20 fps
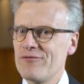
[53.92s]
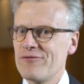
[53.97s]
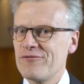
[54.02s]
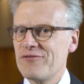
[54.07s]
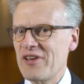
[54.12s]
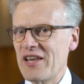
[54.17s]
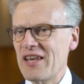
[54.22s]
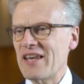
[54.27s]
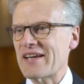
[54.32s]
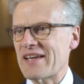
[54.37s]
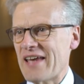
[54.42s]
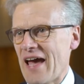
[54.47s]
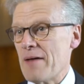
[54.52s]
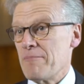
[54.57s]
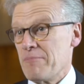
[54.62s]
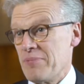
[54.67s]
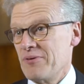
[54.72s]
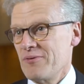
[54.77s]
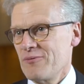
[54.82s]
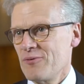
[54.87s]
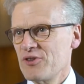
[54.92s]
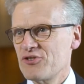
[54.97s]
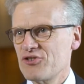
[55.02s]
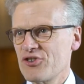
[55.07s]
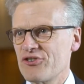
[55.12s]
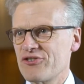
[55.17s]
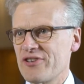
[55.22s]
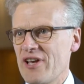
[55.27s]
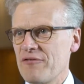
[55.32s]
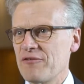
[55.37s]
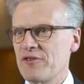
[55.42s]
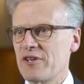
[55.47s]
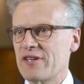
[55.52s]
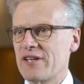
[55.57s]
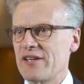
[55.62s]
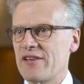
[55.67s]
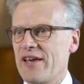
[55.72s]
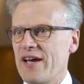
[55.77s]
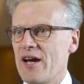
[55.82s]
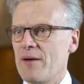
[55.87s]
fill a gap which is
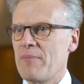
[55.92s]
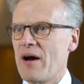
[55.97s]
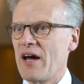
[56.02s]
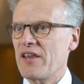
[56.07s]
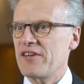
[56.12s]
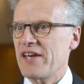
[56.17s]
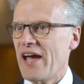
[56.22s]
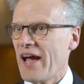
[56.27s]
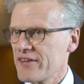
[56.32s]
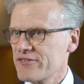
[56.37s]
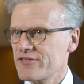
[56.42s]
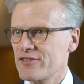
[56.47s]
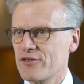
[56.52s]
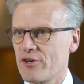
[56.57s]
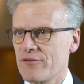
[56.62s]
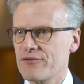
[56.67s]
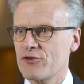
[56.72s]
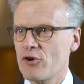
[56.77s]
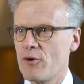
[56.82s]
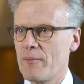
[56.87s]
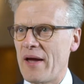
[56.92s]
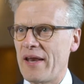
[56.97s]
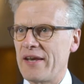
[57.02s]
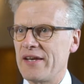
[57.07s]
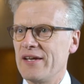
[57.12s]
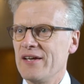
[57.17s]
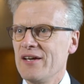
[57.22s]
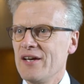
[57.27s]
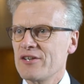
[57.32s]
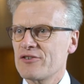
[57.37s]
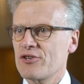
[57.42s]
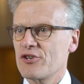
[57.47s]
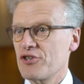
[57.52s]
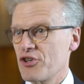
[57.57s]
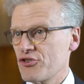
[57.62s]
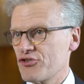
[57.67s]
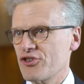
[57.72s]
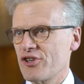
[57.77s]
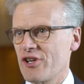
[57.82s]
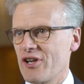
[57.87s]
definitely there by the exit of so many
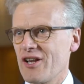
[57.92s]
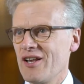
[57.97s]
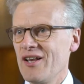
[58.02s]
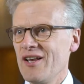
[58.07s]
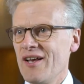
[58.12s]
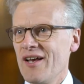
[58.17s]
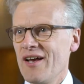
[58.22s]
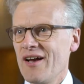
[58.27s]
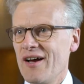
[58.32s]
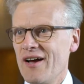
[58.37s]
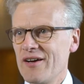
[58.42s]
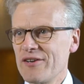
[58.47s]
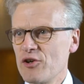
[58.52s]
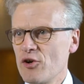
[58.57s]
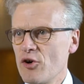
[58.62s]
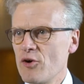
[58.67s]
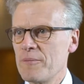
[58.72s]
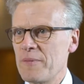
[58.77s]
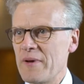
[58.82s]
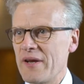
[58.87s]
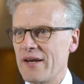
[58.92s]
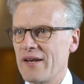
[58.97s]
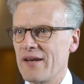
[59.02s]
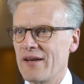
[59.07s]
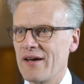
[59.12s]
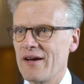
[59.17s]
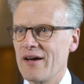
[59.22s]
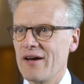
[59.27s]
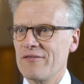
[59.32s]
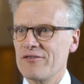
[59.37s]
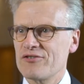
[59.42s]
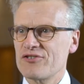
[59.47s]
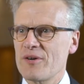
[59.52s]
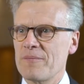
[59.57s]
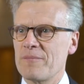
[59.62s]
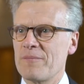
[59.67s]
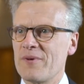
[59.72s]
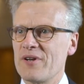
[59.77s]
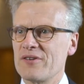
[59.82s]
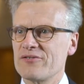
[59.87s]
traditional European
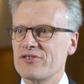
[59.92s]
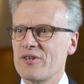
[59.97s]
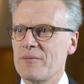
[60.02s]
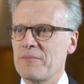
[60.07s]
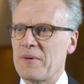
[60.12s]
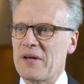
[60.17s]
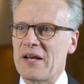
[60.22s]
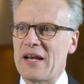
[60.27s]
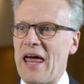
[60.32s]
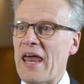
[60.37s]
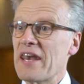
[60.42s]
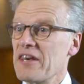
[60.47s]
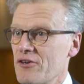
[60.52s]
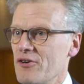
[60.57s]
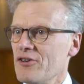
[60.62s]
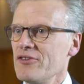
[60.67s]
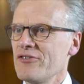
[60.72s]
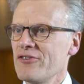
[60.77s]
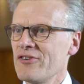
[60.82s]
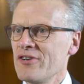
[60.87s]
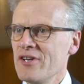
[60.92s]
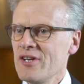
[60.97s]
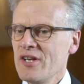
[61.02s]
shipping lenders.